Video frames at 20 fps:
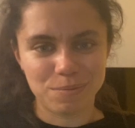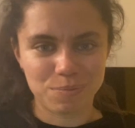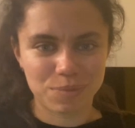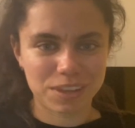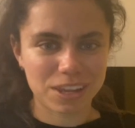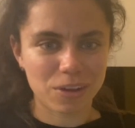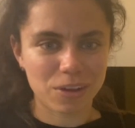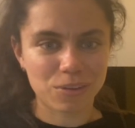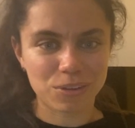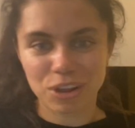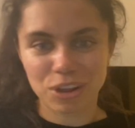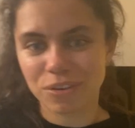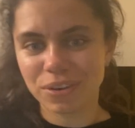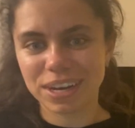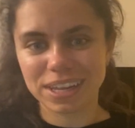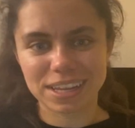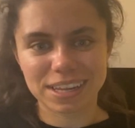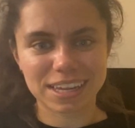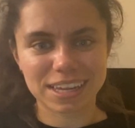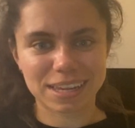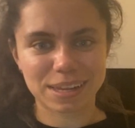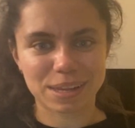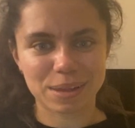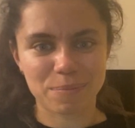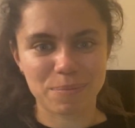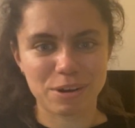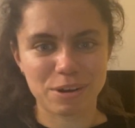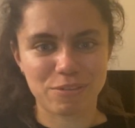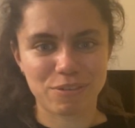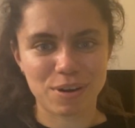So sorry, this is a
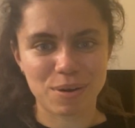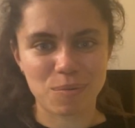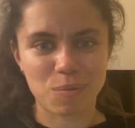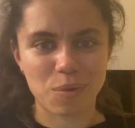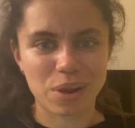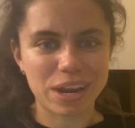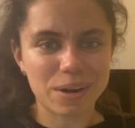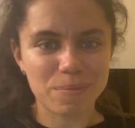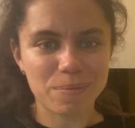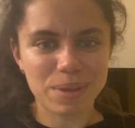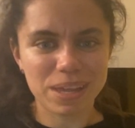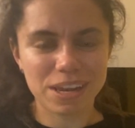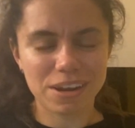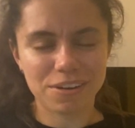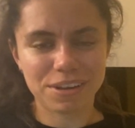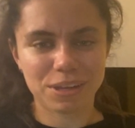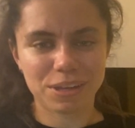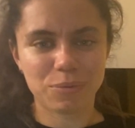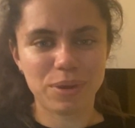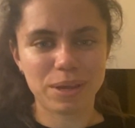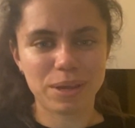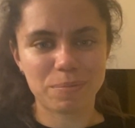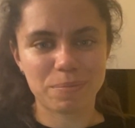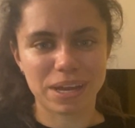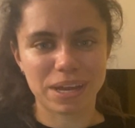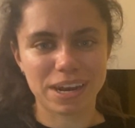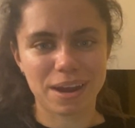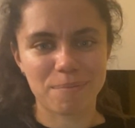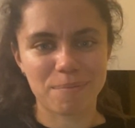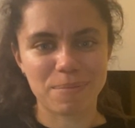bit of a weird video this week,
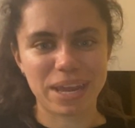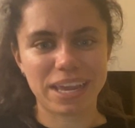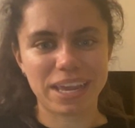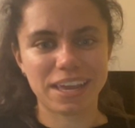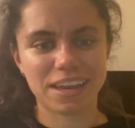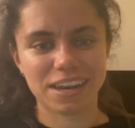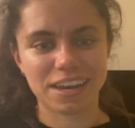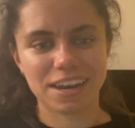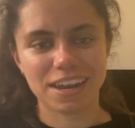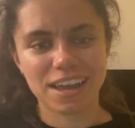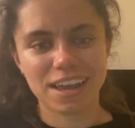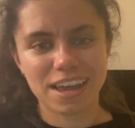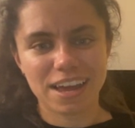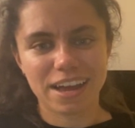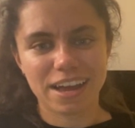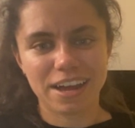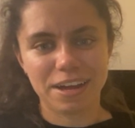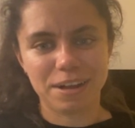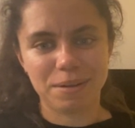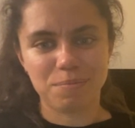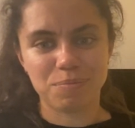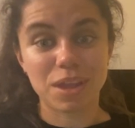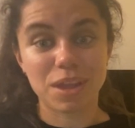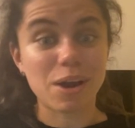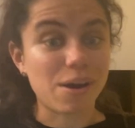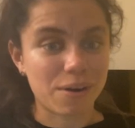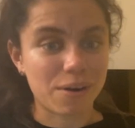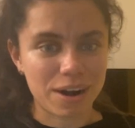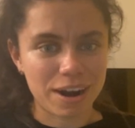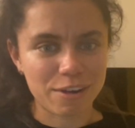but I'm making
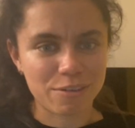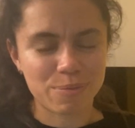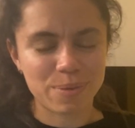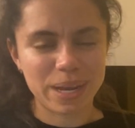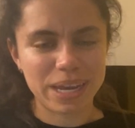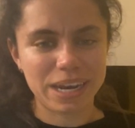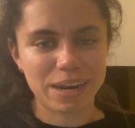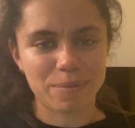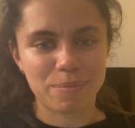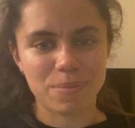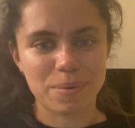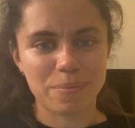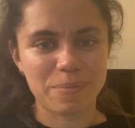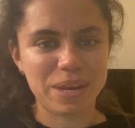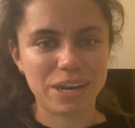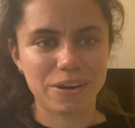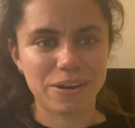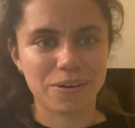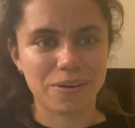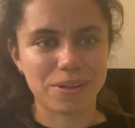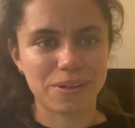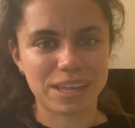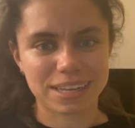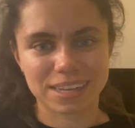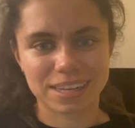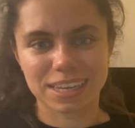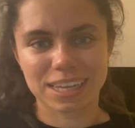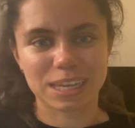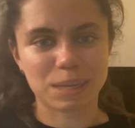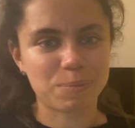or I've made a video
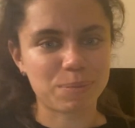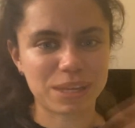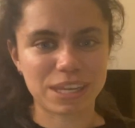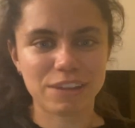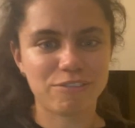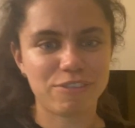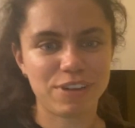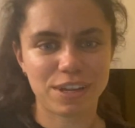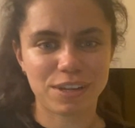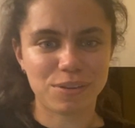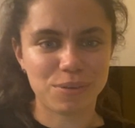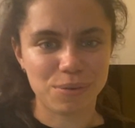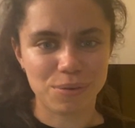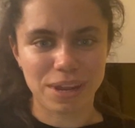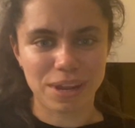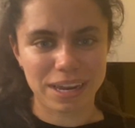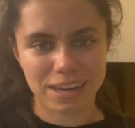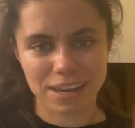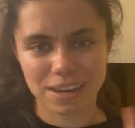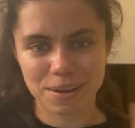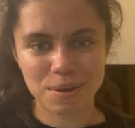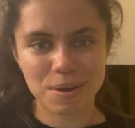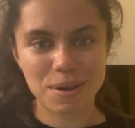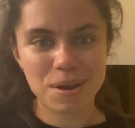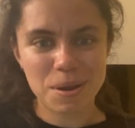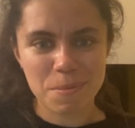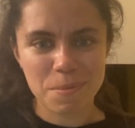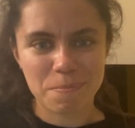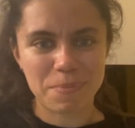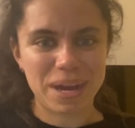that's specific to like
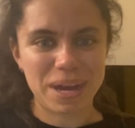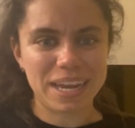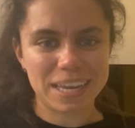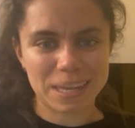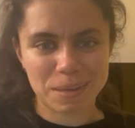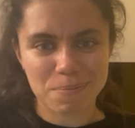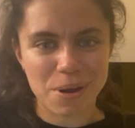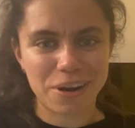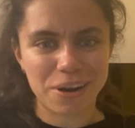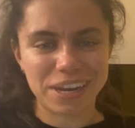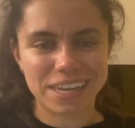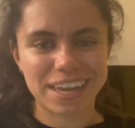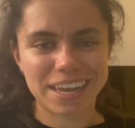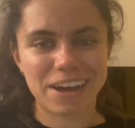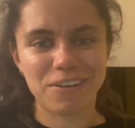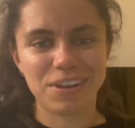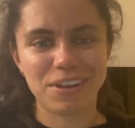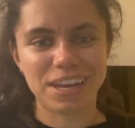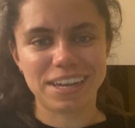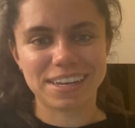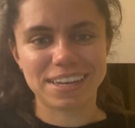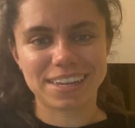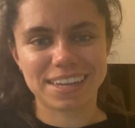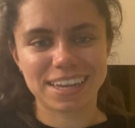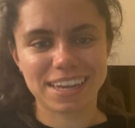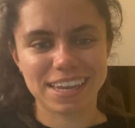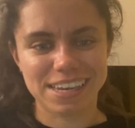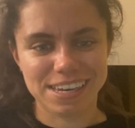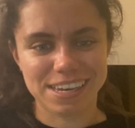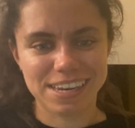my Spanish
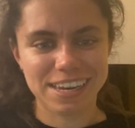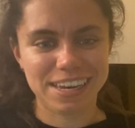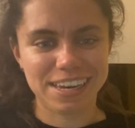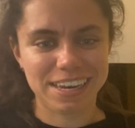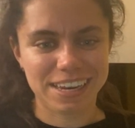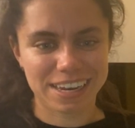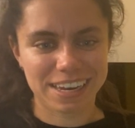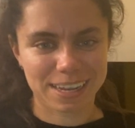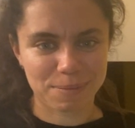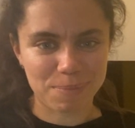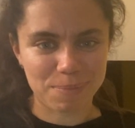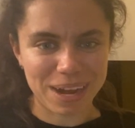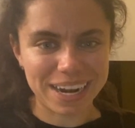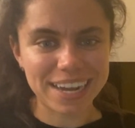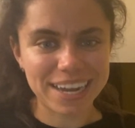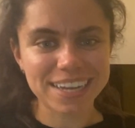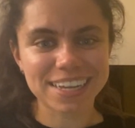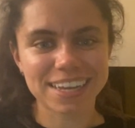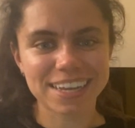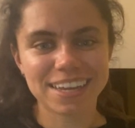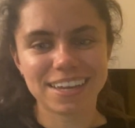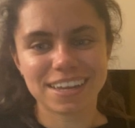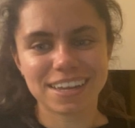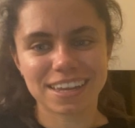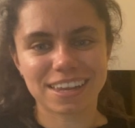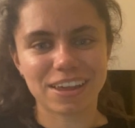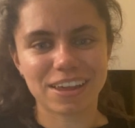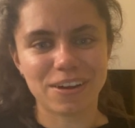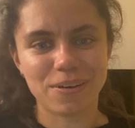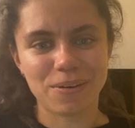audience in Spanish.
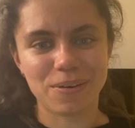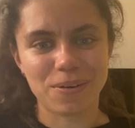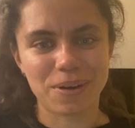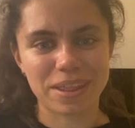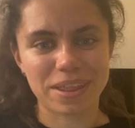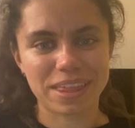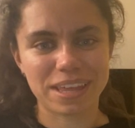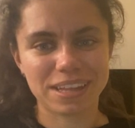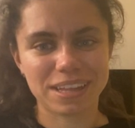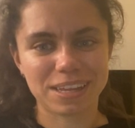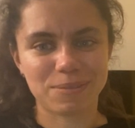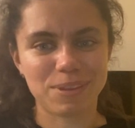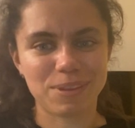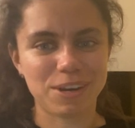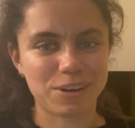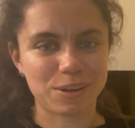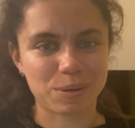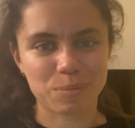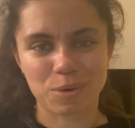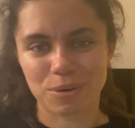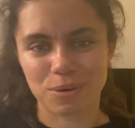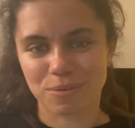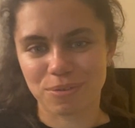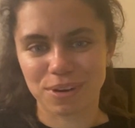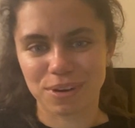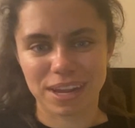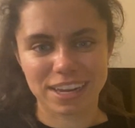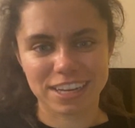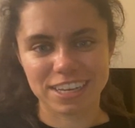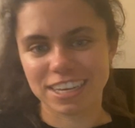So I think this video is more
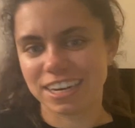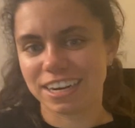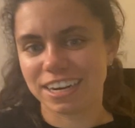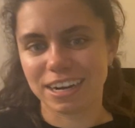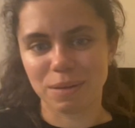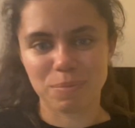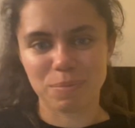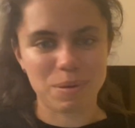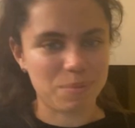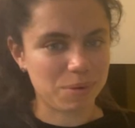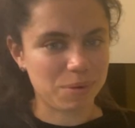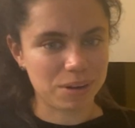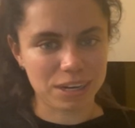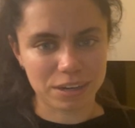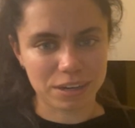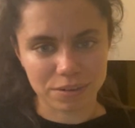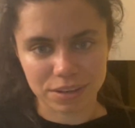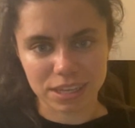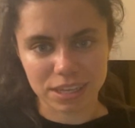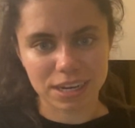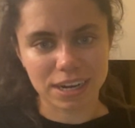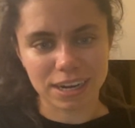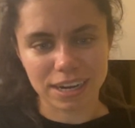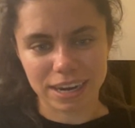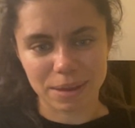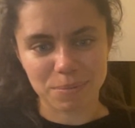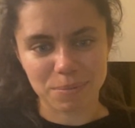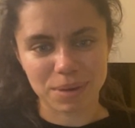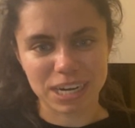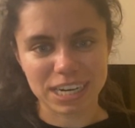for like general people interested in
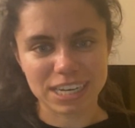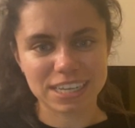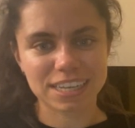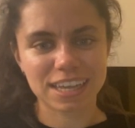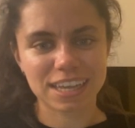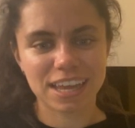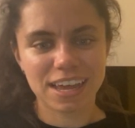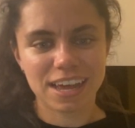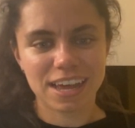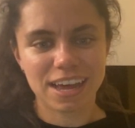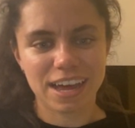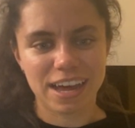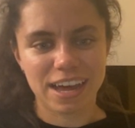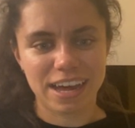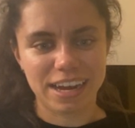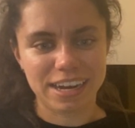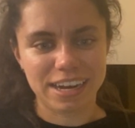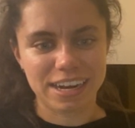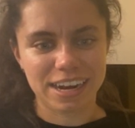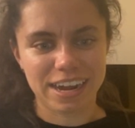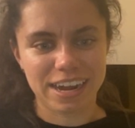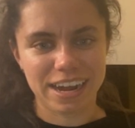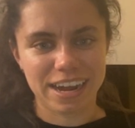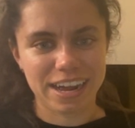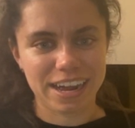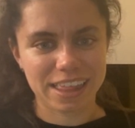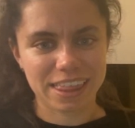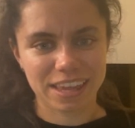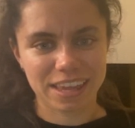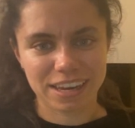Cambridge, and
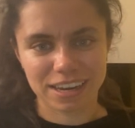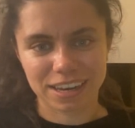I think